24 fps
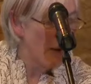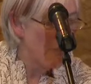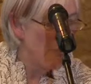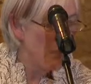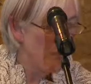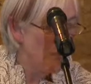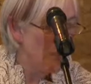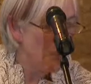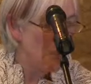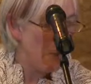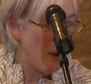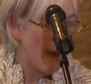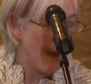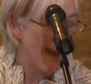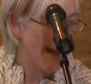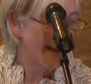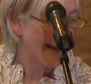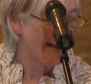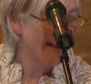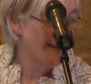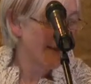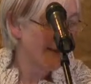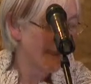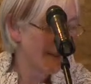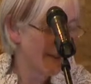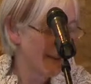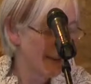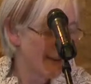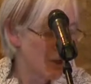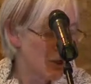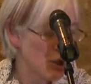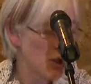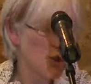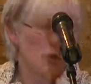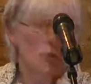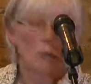won't dwell
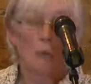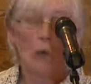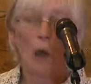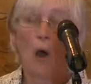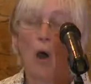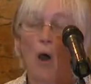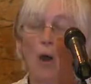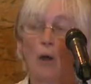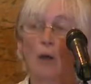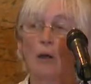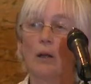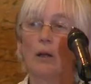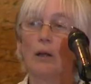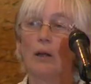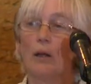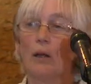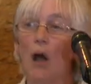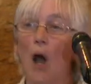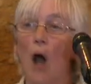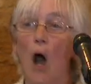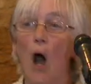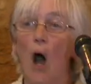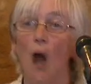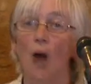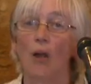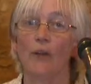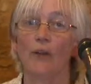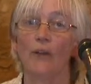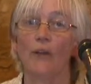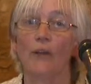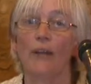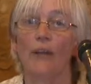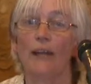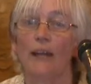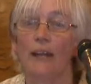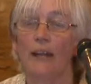too long
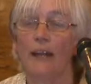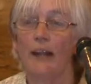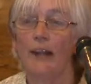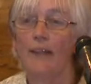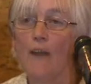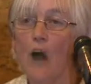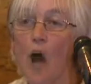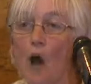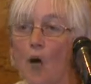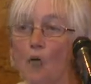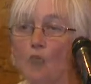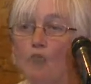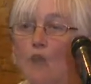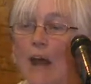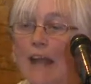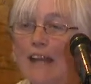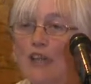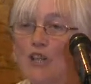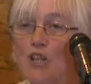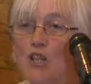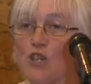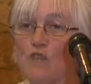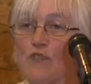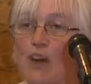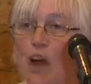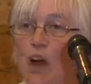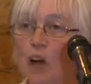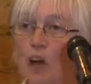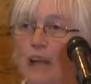on the whole range of our